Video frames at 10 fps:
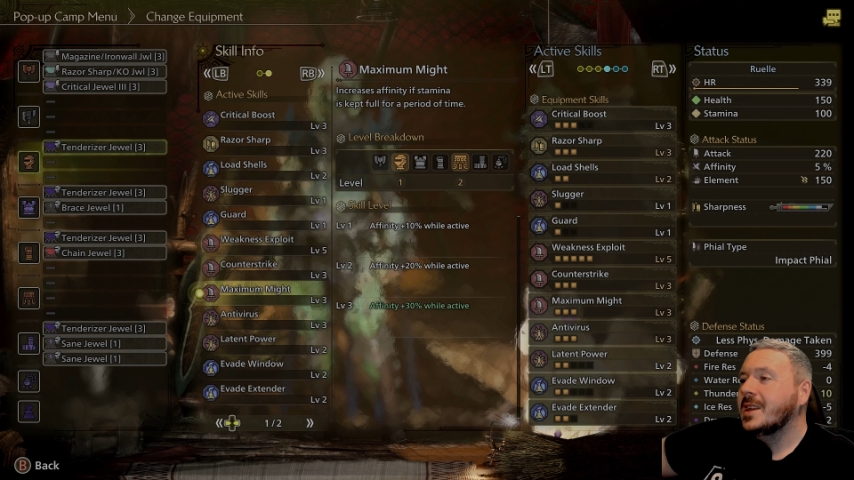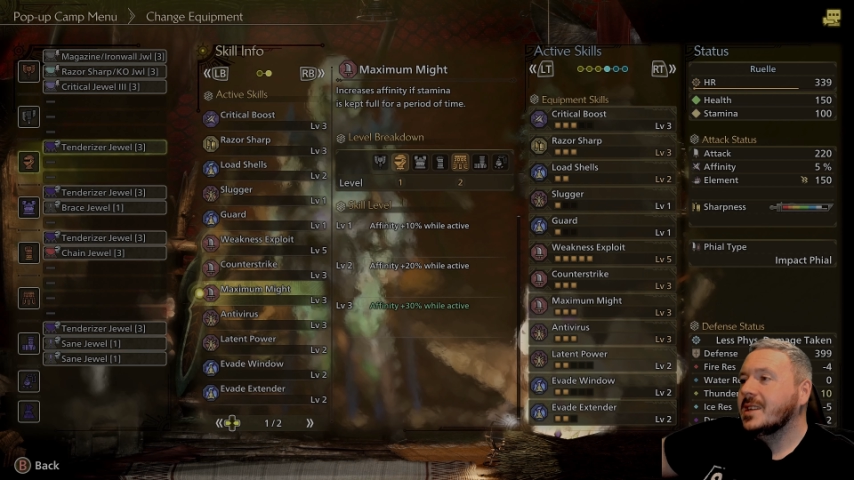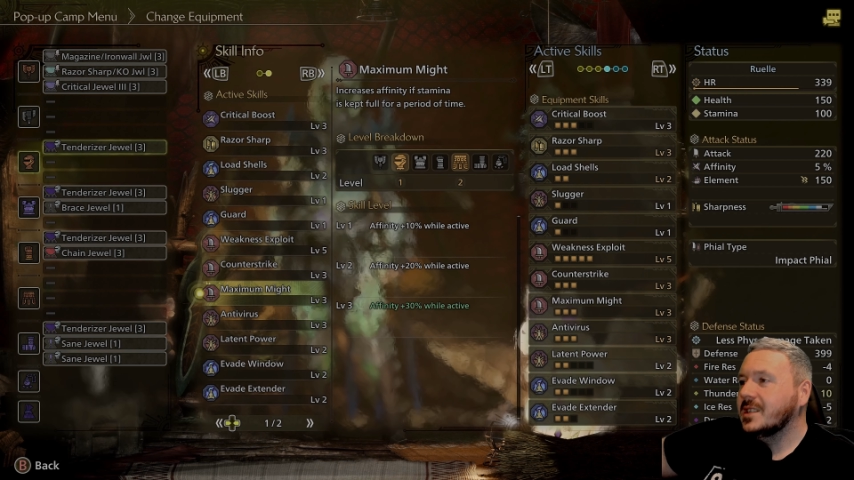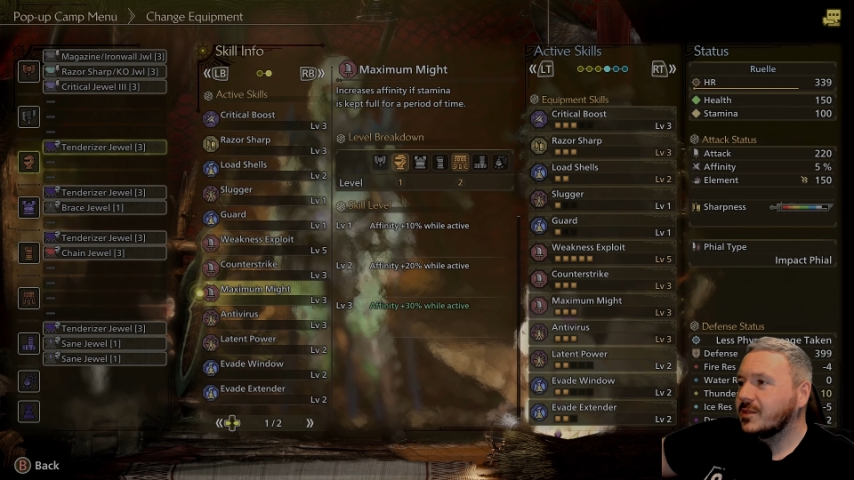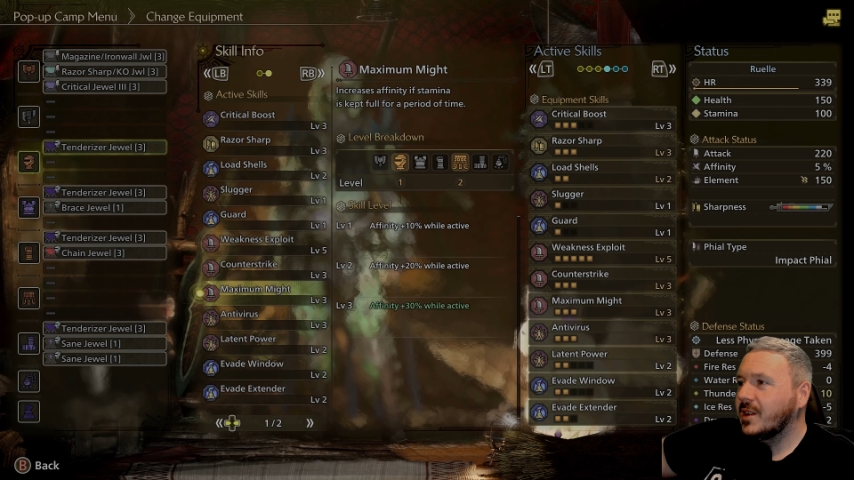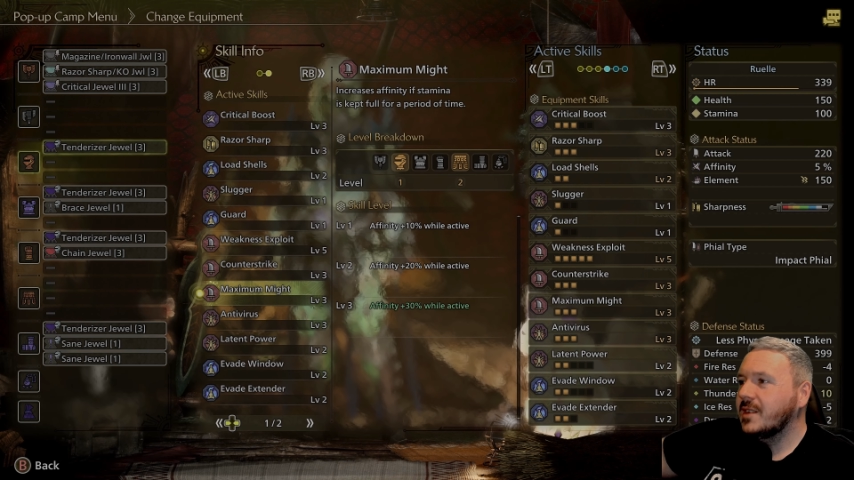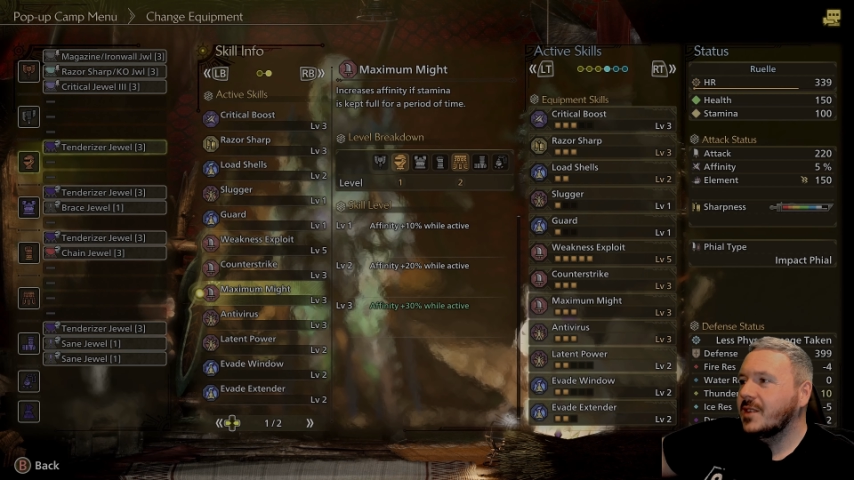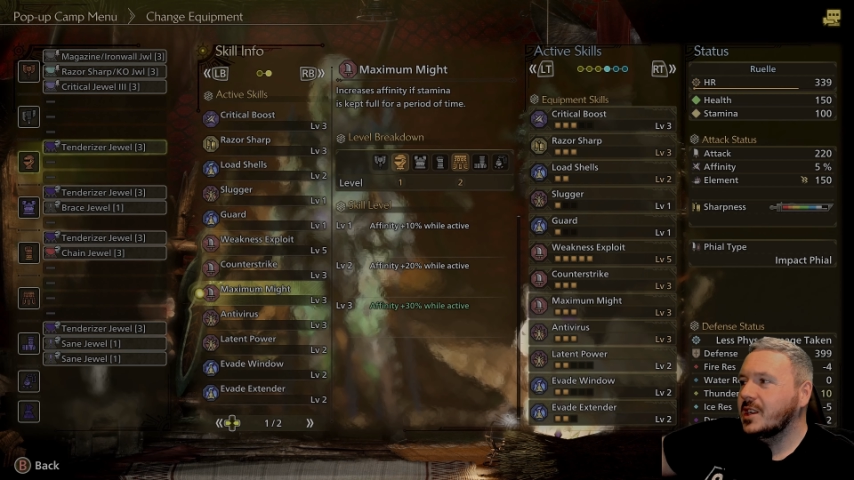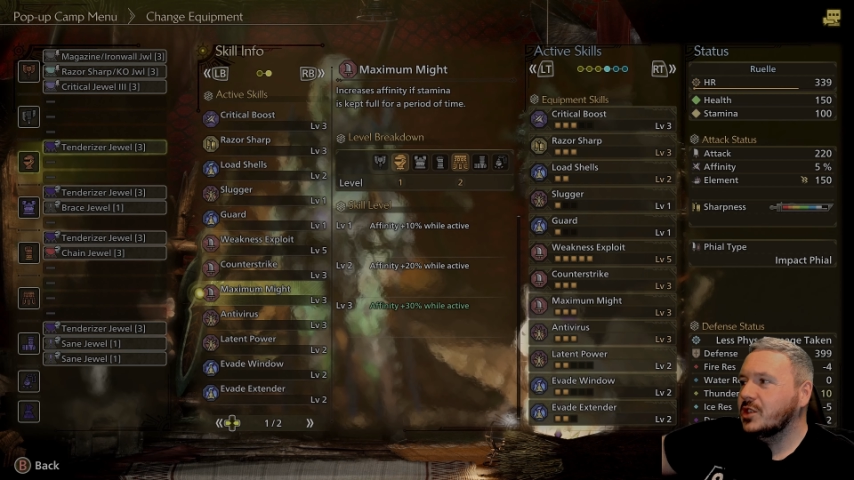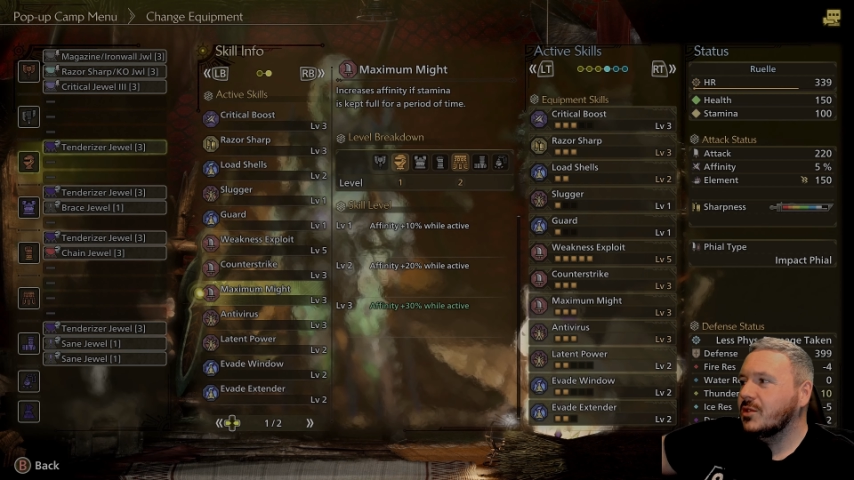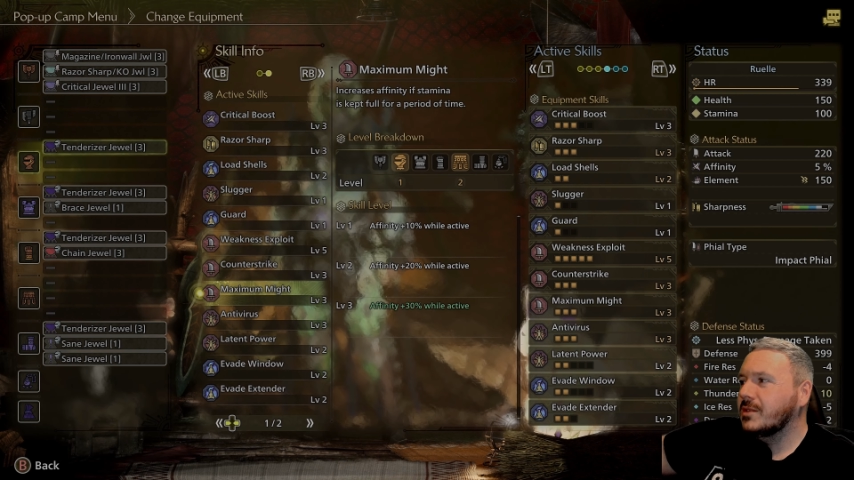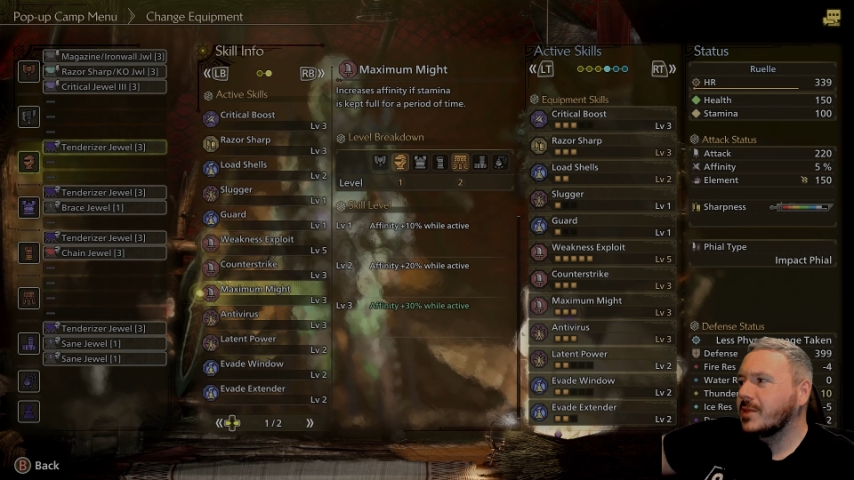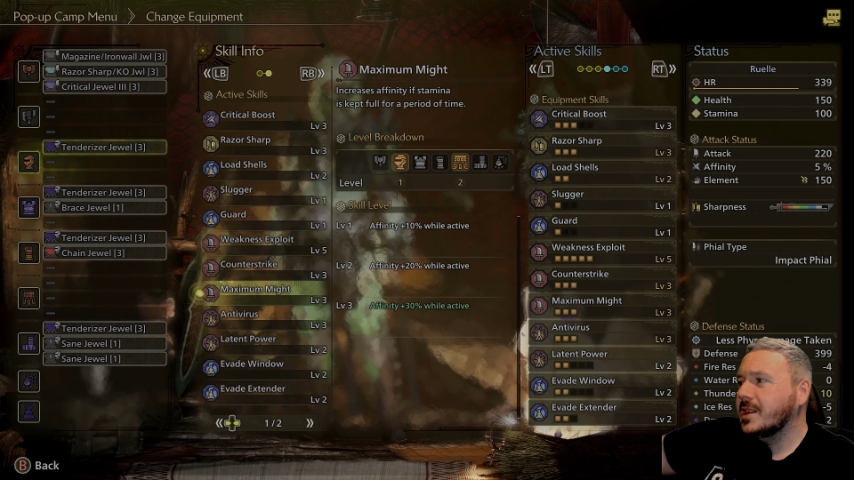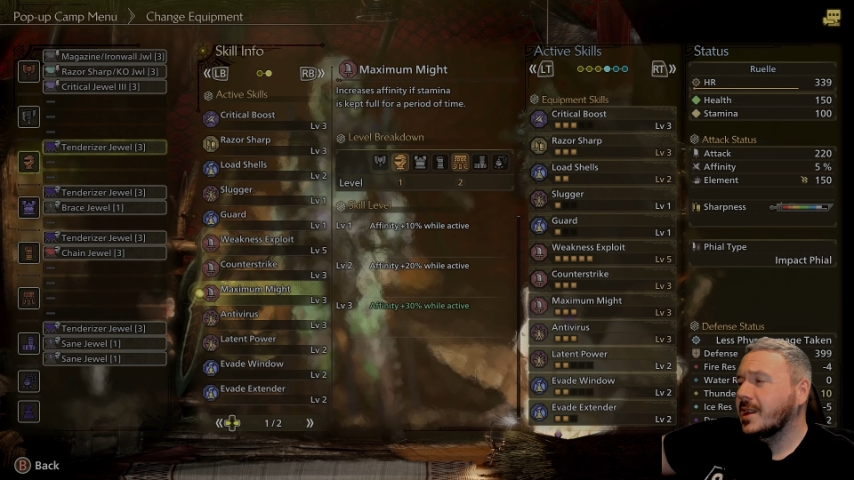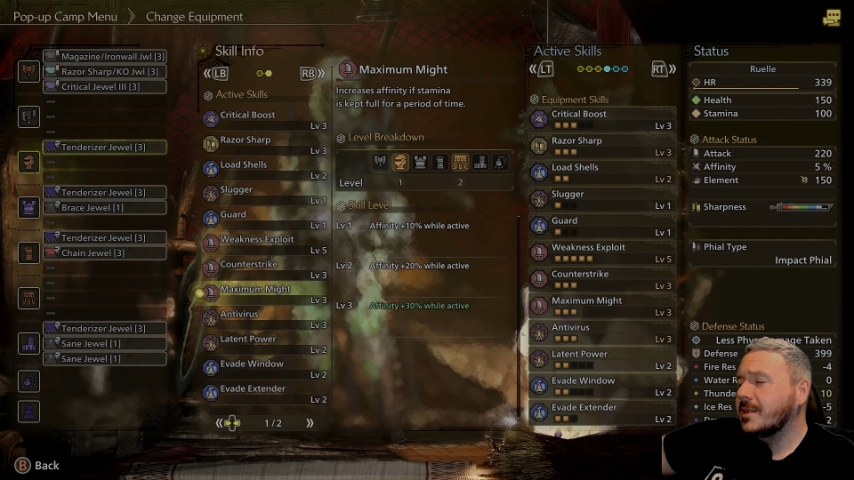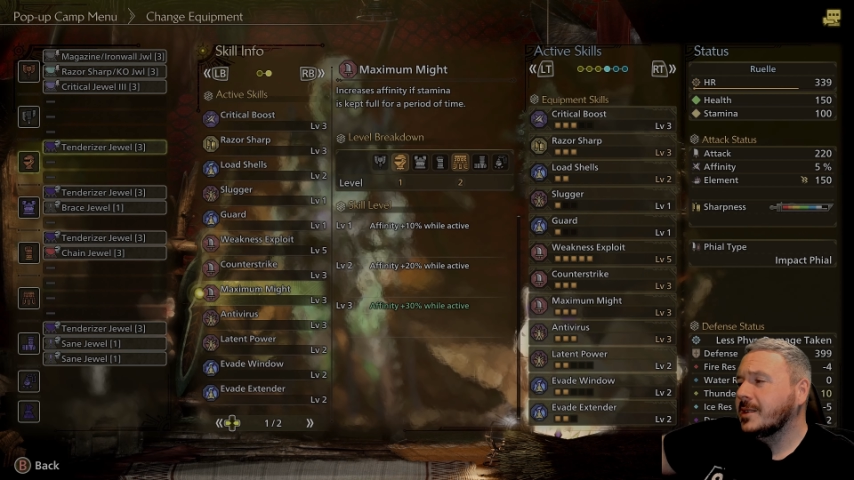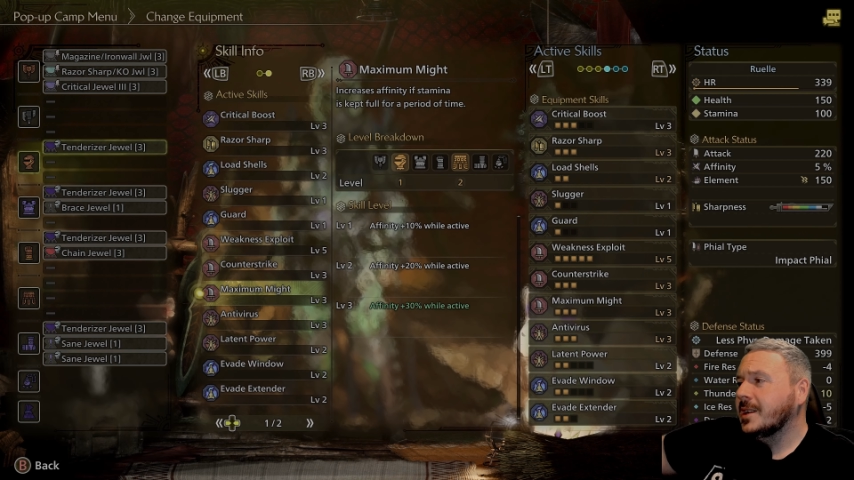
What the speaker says: is very, very strong right now.